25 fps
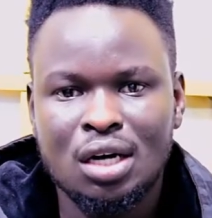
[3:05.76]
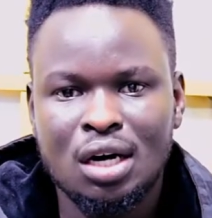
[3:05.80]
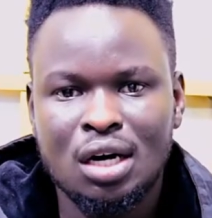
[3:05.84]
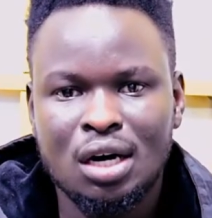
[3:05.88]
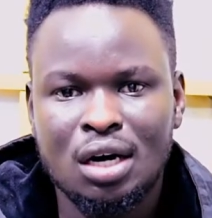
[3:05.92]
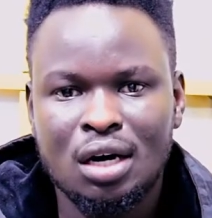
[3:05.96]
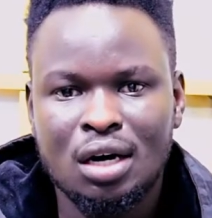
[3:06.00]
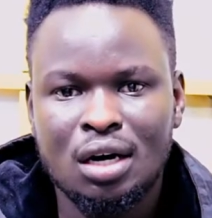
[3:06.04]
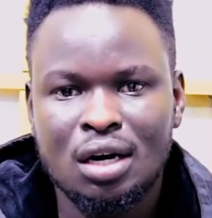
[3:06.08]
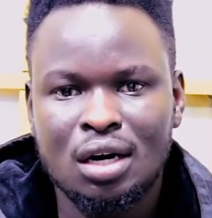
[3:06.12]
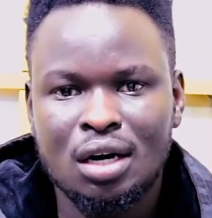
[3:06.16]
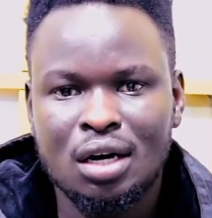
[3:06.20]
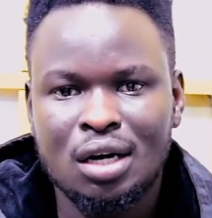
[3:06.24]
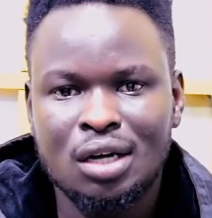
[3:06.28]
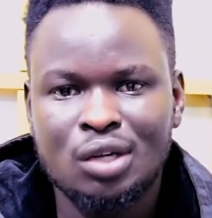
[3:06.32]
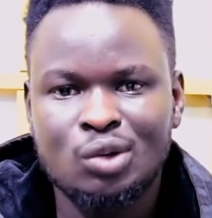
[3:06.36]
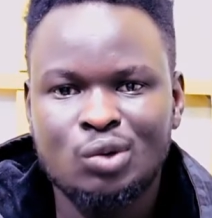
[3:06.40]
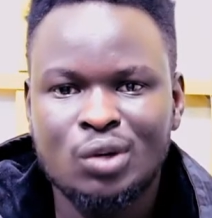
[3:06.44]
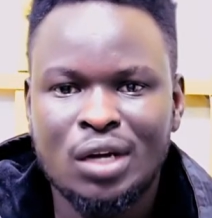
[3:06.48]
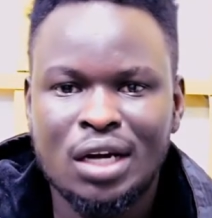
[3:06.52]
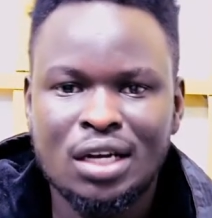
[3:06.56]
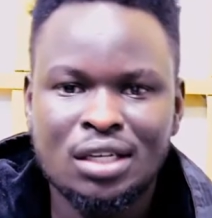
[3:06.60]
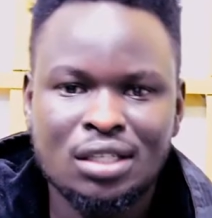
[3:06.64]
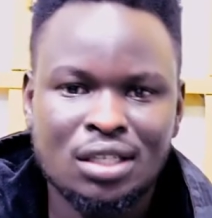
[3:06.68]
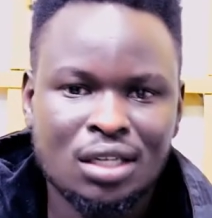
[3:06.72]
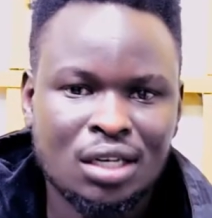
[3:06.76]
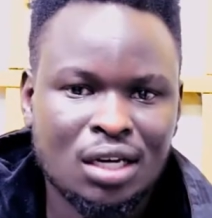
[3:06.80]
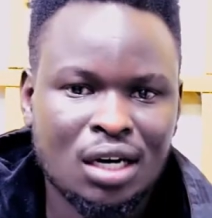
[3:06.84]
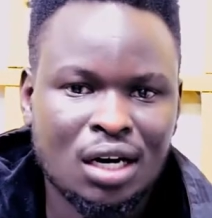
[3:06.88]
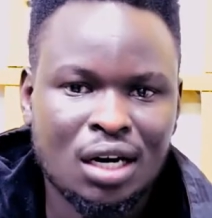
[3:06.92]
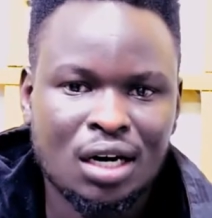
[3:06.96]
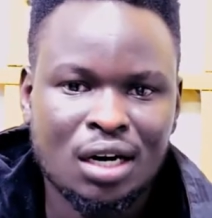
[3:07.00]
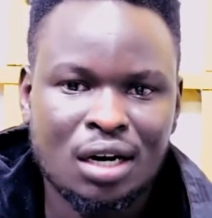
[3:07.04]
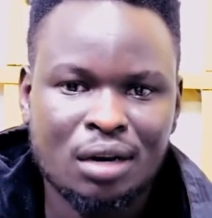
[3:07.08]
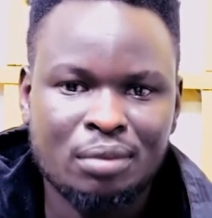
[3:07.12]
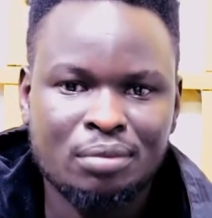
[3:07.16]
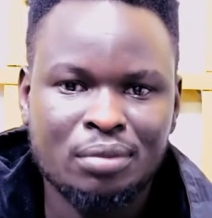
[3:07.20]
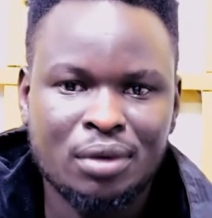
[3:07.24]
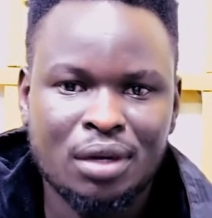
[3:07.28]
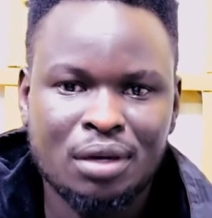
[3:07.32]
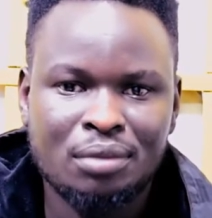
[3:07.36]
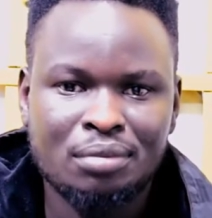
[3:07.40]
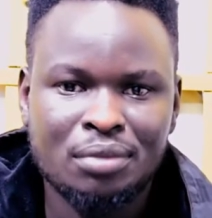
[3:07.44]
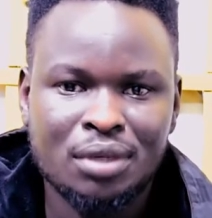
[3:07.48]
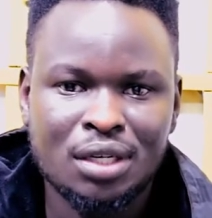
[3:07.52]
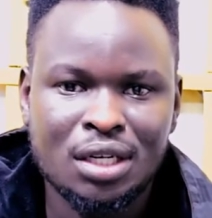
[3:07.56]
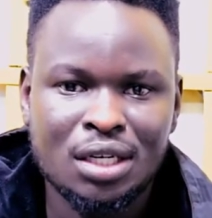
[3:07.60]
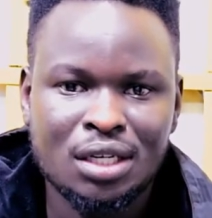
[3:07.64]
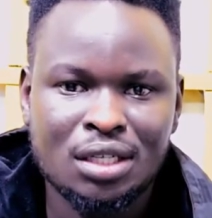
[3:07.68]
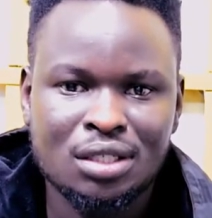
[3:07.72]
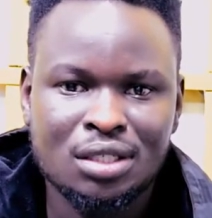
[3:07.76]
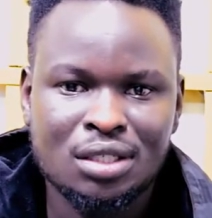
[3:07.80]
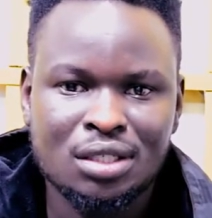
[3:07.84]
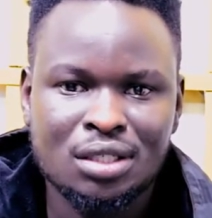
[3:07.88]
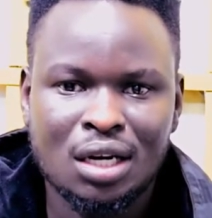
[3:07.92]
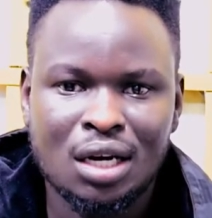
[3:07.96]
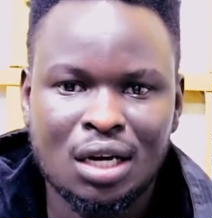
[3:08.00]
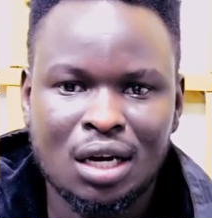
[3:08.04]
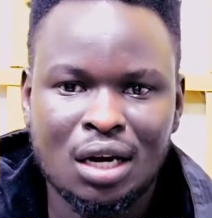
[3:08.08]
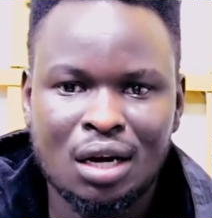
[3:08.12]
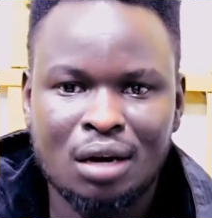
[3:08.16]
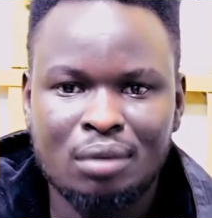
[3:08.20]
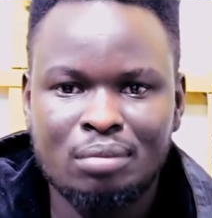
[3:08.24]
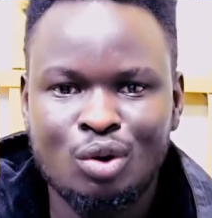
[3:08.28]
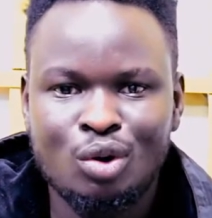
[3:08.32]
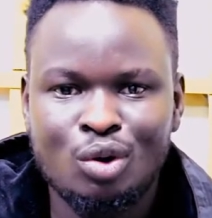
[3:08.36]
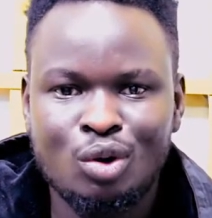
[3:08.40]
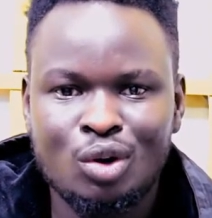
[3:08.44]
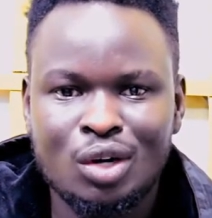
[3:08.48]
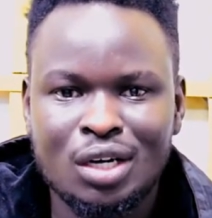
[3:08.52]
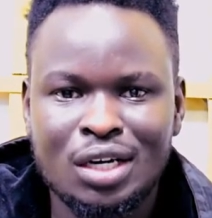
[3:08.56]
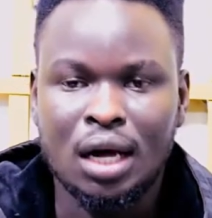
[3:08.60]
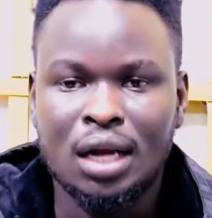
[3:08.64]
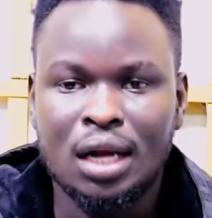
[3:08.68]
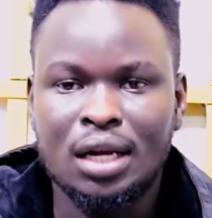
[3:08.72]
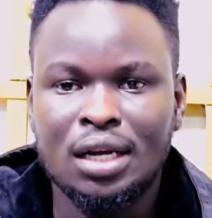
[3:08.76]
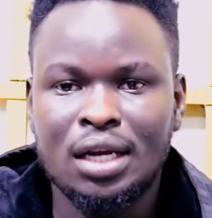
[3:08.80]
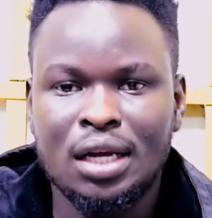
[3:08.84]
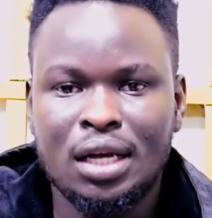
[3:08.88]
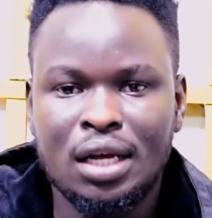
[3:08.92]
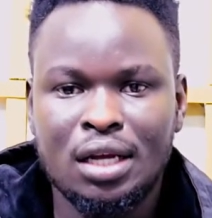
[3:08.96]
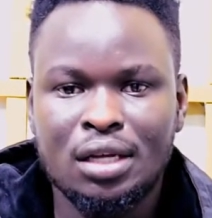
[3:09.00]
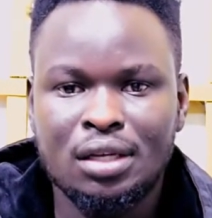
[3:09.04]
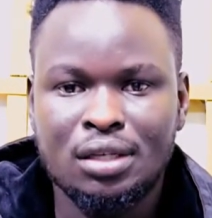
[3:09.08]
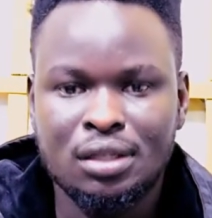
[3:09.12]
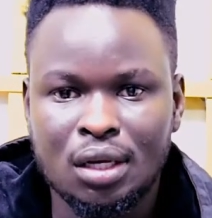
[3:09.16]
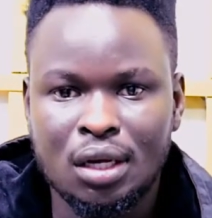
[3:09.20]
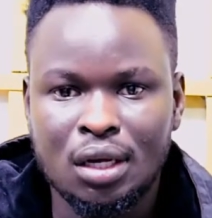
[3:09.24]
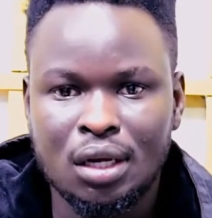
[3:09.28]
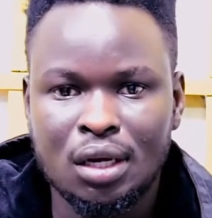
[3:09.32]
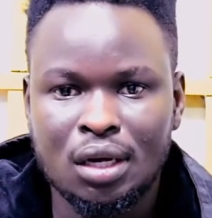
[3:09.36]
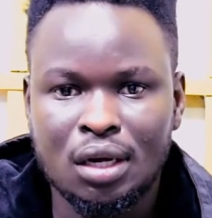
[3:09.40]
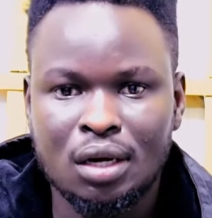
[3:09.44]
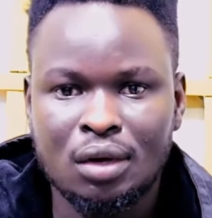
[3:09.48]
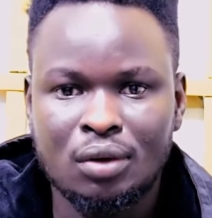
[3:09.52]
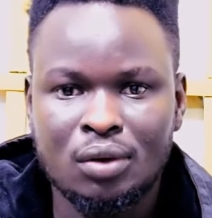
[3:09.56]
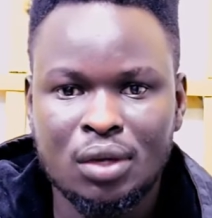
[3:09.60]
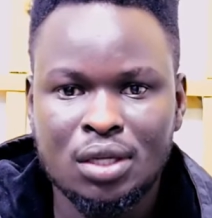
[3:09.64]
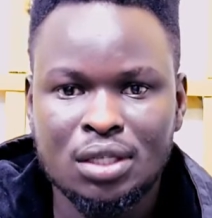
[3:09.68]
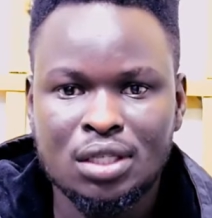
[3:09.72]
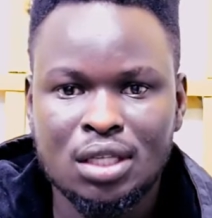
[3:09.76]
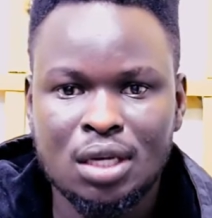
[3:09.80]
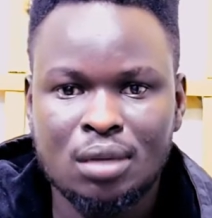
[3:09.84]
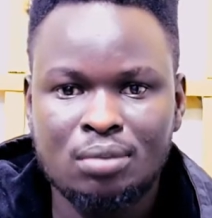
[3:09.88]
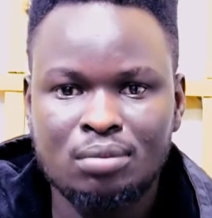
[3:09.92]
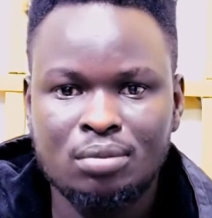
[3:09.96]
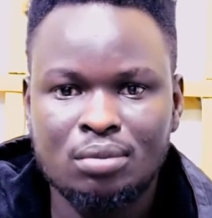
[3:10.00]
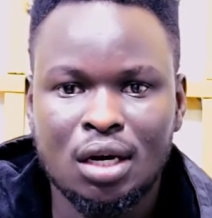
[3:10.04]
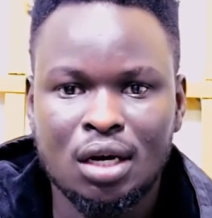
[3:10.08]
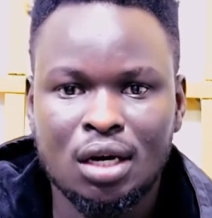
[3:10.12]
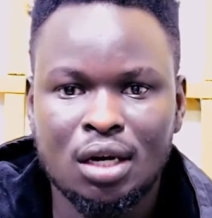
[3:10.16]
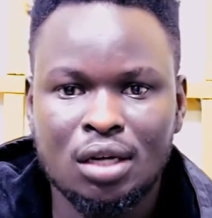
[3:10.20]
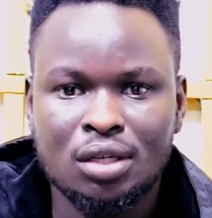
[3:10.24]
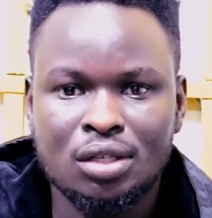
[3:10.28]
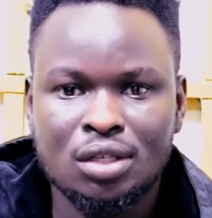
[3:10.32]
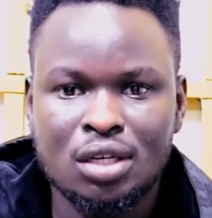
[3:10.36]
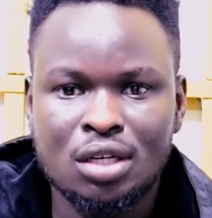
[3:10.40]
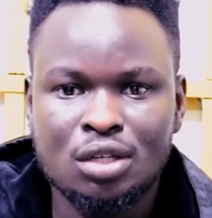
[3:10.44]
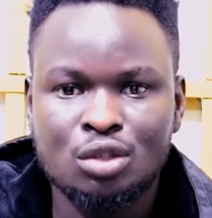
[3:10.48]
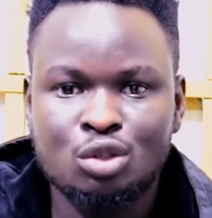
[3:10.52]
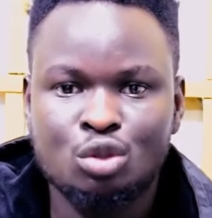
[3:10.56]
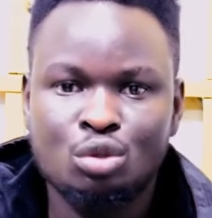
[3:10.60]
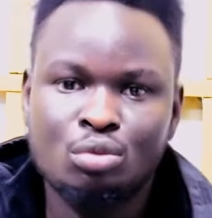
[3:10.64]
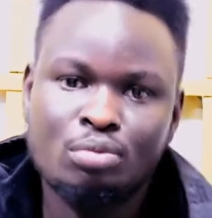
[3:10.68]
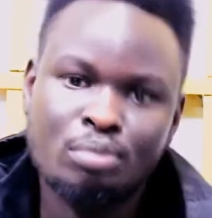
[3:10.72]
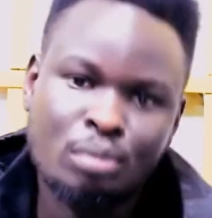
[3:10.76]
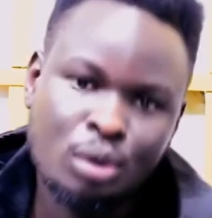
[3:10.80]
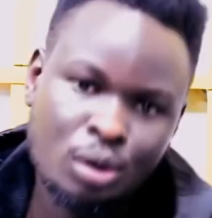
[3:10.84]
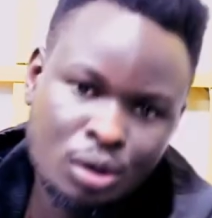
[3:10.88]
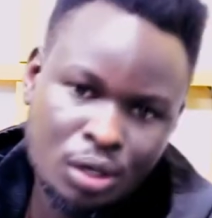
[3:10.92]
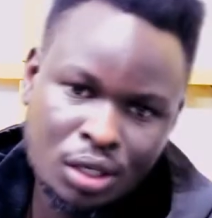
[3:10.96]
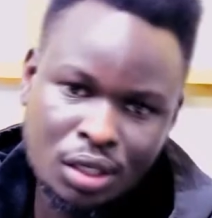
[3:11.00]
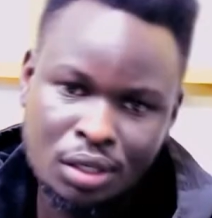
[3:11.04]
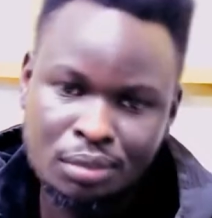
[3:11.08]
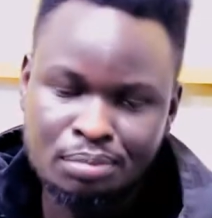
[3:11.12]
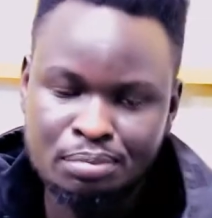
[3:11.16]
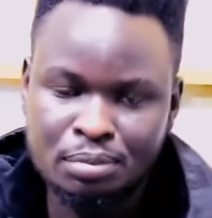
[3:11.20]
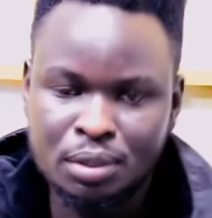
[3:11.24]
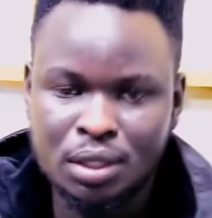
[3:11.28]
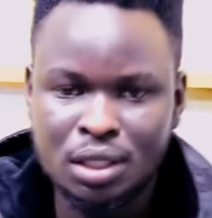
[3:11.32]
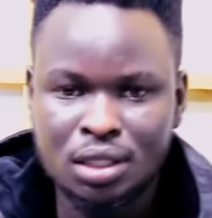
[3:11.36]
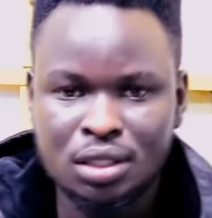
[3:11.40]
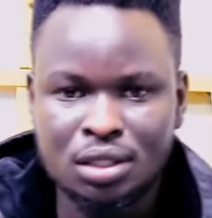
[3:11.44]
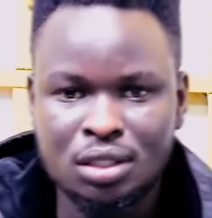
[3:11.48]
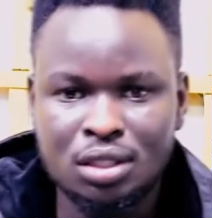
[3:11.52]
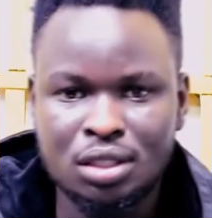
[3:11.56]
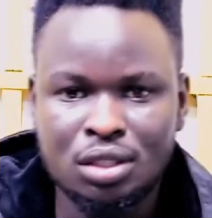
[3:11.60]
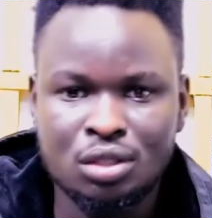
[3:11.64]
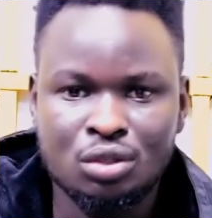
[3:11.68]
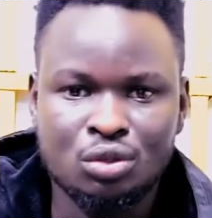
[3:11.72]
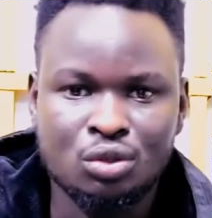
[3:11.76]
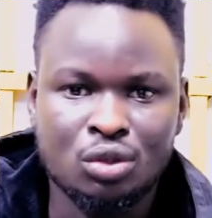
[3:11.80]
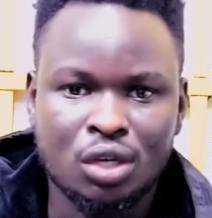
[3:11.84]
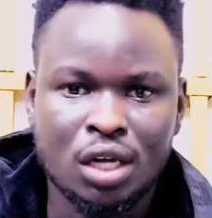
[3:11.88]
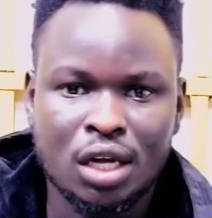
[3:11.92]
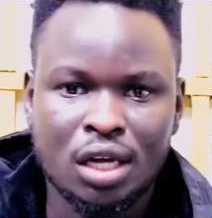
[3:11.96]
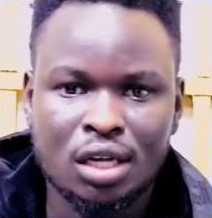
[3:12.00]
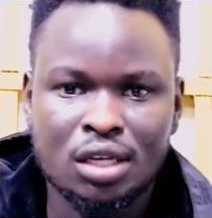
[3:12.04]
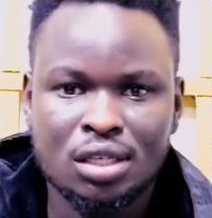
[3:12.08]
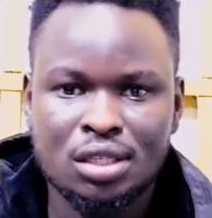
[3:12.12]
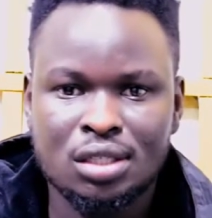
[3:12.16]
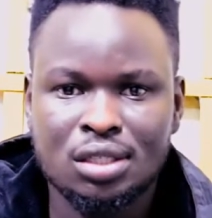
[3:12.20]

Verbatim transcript: uh, United Arab Emirates club called Al Ain, and uh, West Ham are trying to body P S G to get